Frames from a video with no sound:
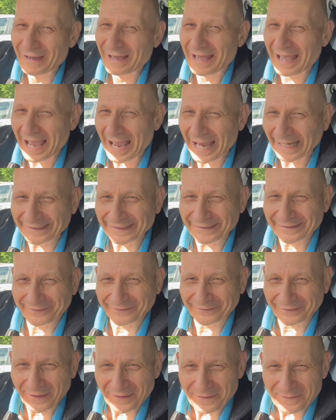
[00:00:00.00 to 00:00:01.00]
Added
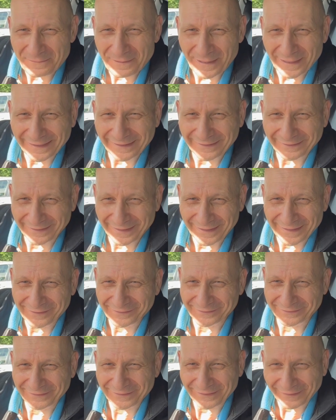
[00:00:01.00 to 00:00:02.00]
so many things
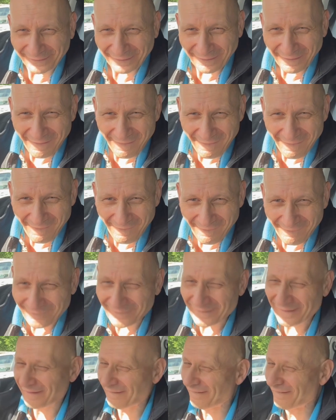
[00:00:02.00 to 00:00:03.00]
to the car,
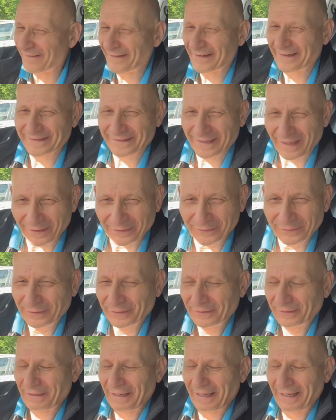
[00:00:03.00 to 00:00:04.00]
I know,
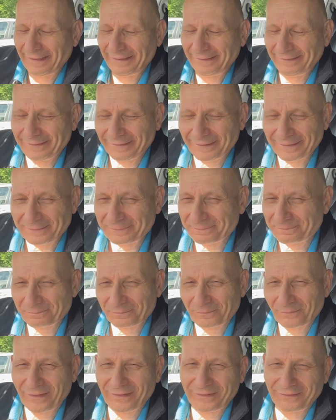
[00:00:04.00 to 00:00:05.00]
and
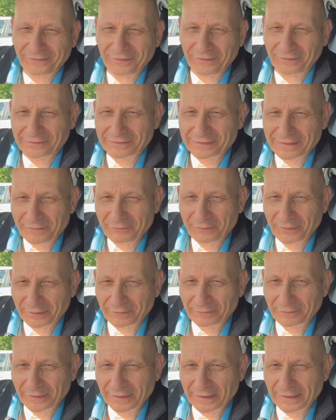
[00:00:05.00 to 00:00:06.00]
I just love it
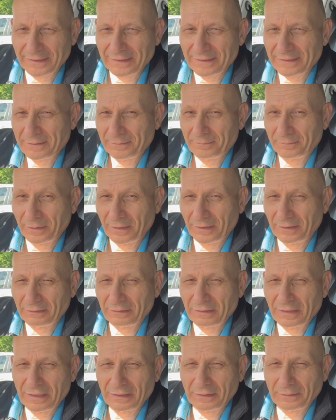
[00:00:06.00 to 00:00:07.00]
really. But
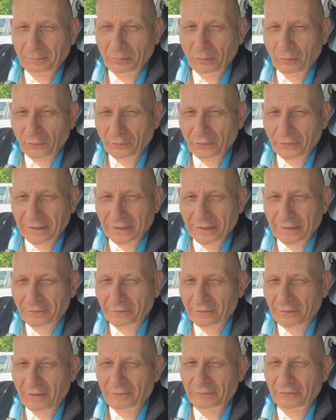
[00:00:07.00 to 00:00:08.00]
you know, the poor thing
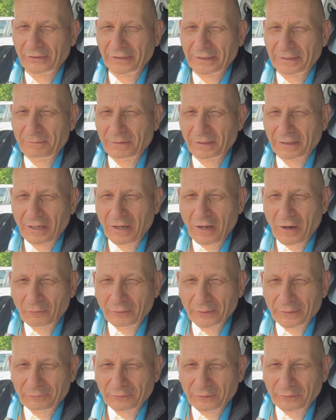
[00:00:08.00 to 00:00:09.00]
is I've got to get my car
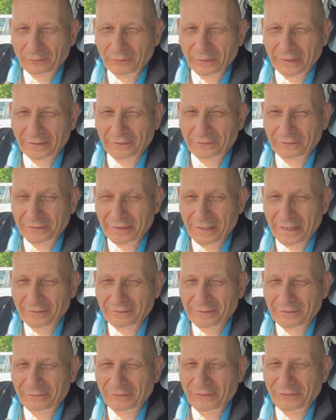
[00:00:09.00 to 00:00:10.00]
in for fix. Yes,
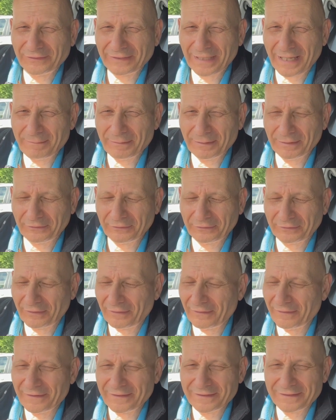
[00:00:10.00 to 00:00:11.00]
I've got a damage,
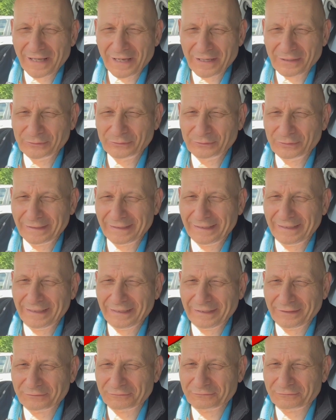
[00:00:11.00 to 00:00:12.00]
I know, it
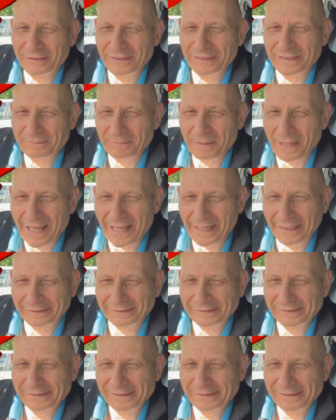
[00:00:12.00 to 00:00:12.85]
is really bad,